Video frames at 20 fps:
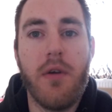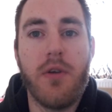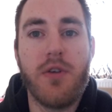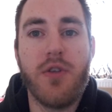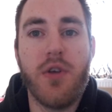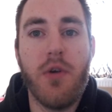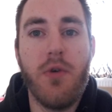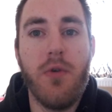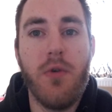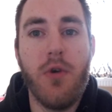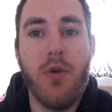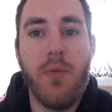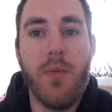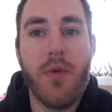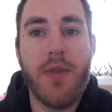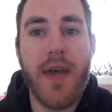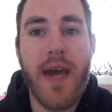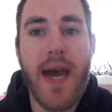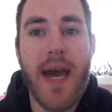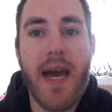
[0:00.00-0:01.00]
is no lume
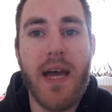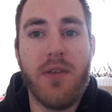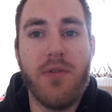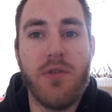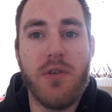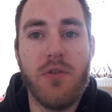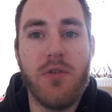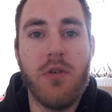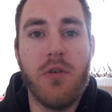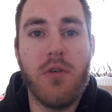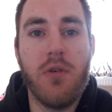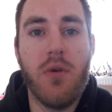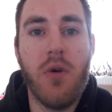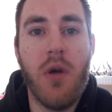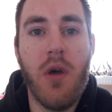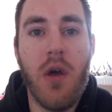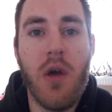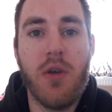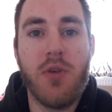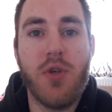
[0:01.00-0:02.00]
on the hands at all,
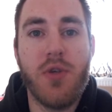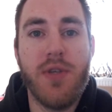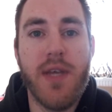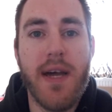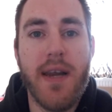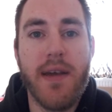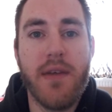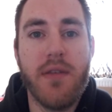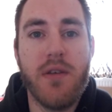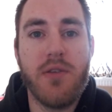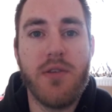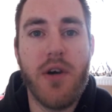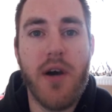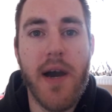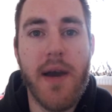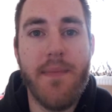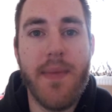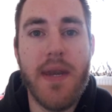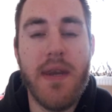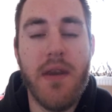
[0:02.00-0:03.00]
so telling the
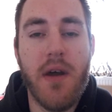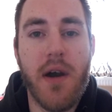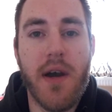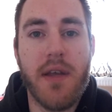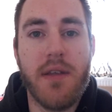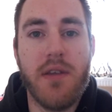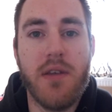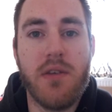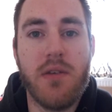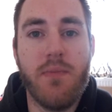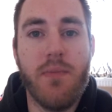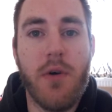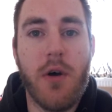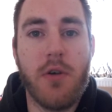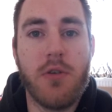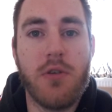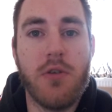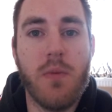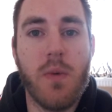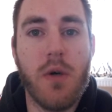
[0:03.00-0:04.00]
time at night is
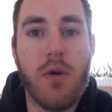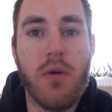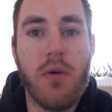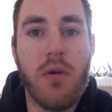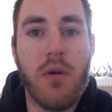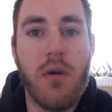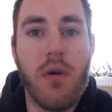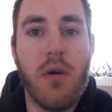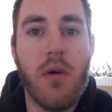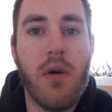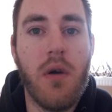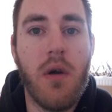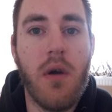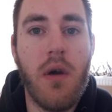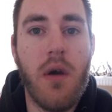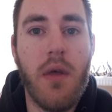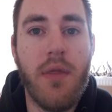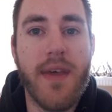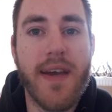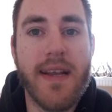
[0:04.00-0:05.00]
impossible.
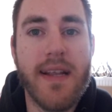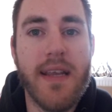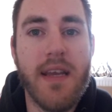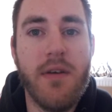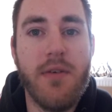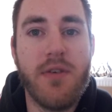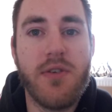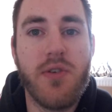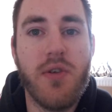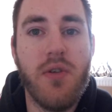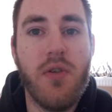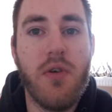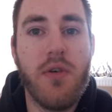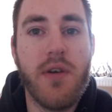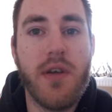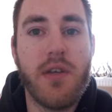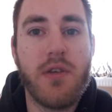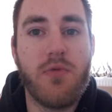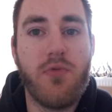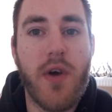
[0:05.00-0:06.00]
The clearest and
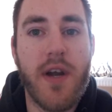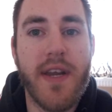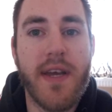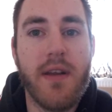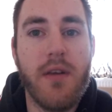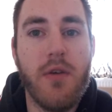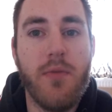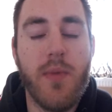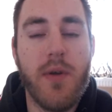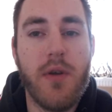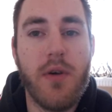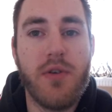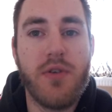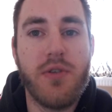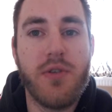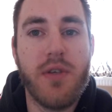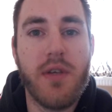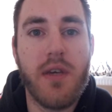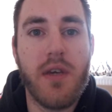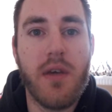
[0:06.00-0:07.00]
longest running
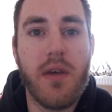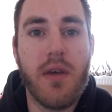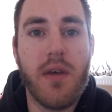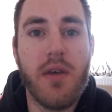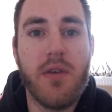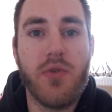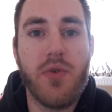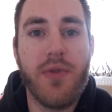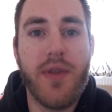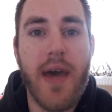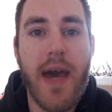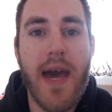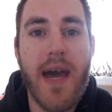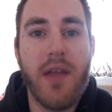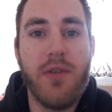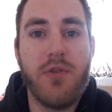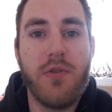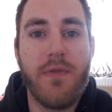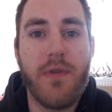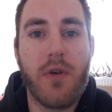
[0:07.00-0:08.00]
luminosity is on the
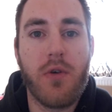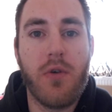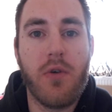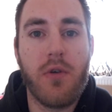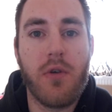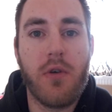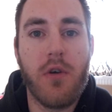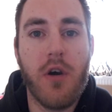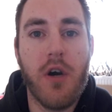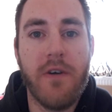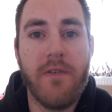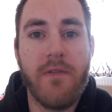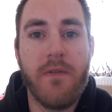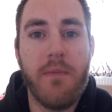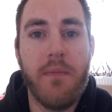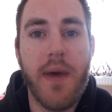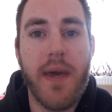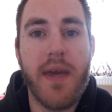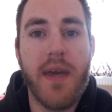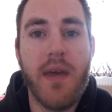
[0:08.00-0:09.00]
hands of the chronograph,
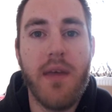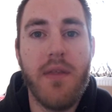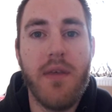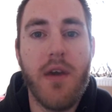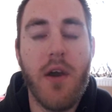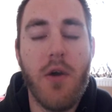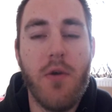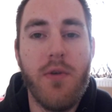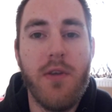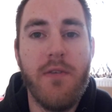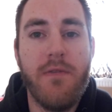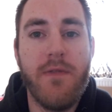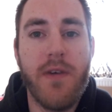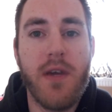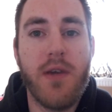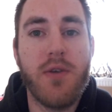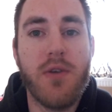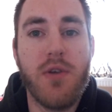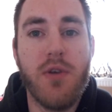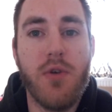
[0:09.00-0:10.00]
making it the only
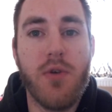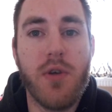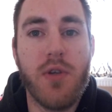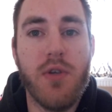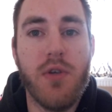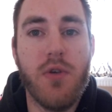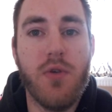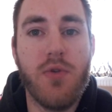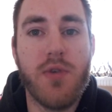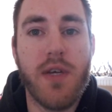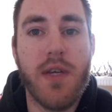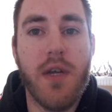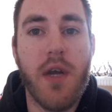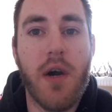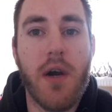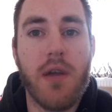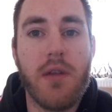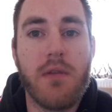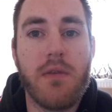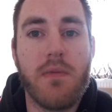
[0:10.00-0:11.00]
feature you can use at
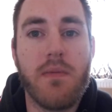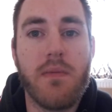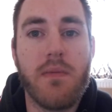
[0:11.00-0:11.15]
night.